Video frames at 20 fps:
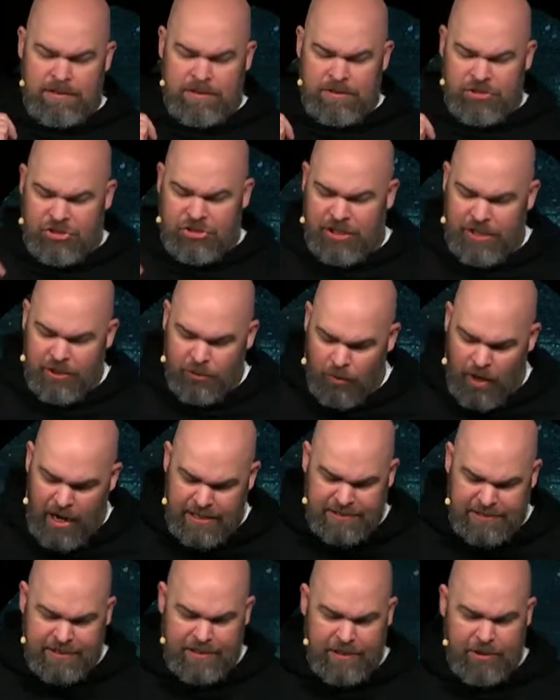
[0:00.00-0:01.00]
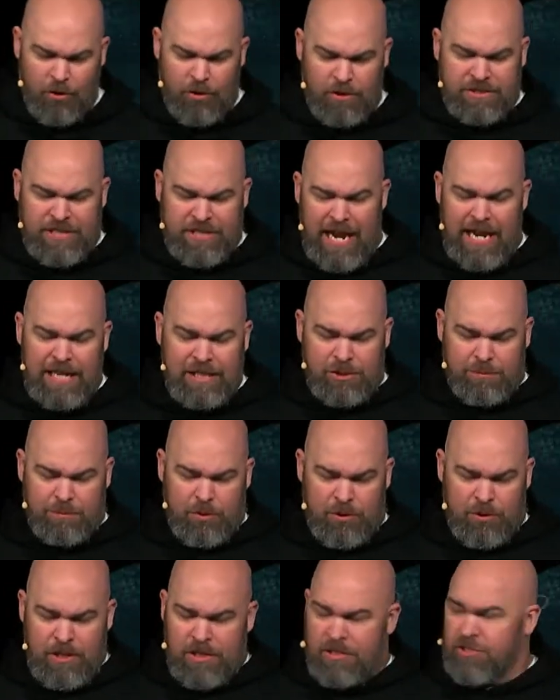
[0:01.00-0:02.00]
generosity or
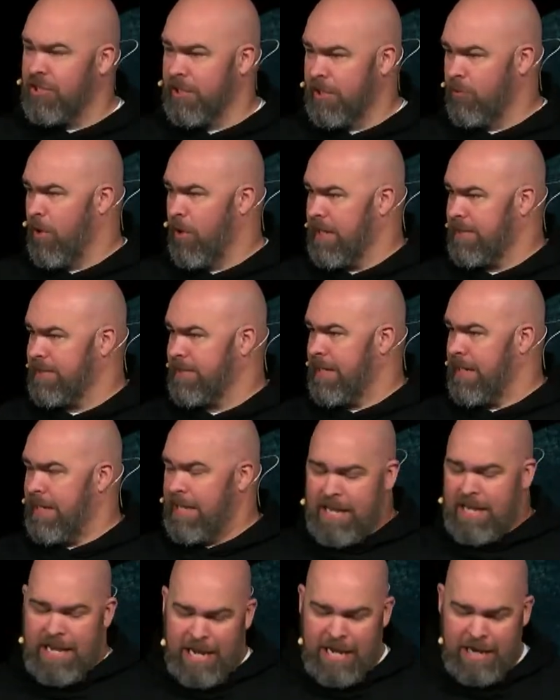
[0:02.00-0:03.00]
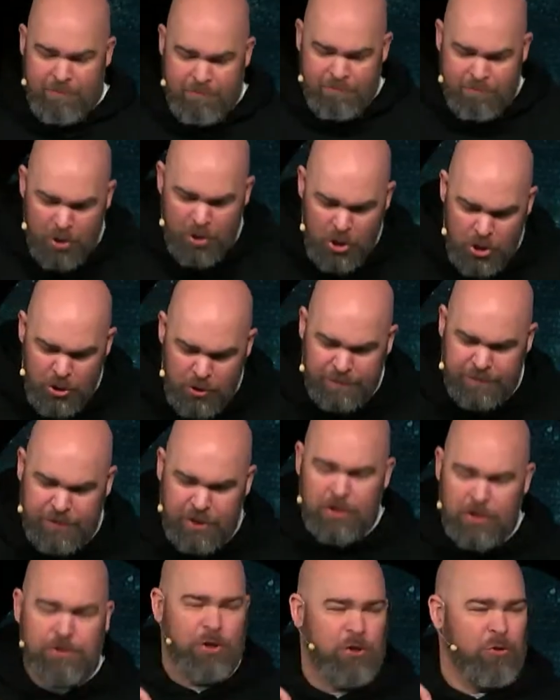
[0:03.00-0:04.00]
tangible generosity. It moves
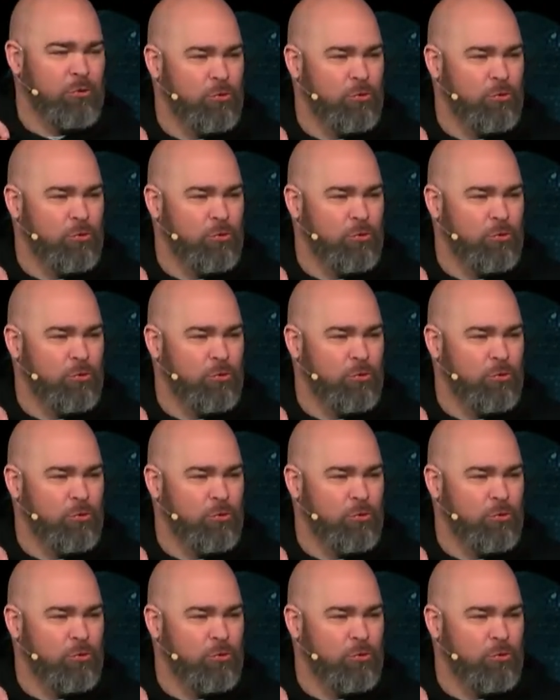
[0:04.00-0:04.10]
to